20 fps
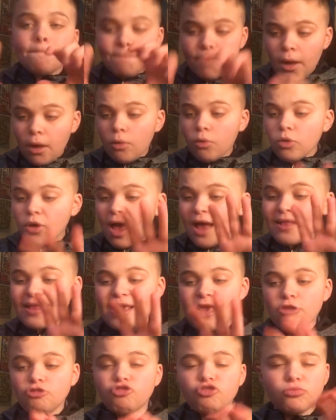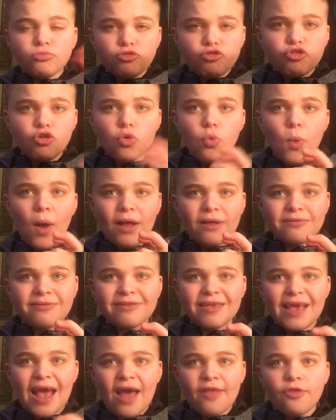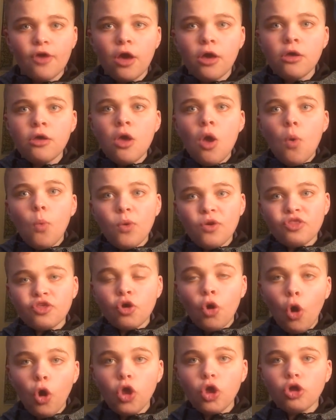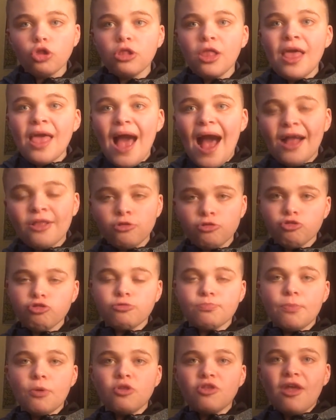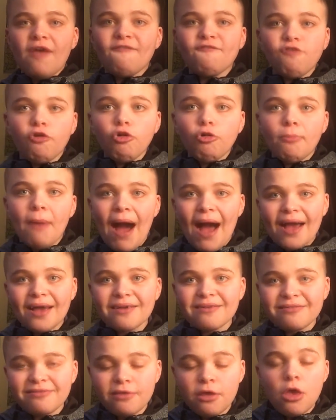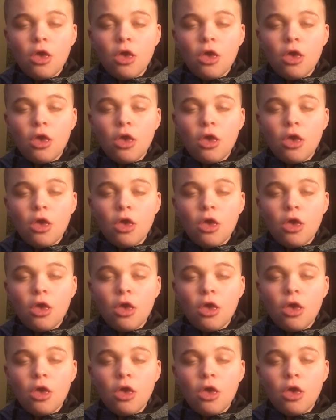Bolger and Easton suit well together, with Coyle and Husband at fullbacks.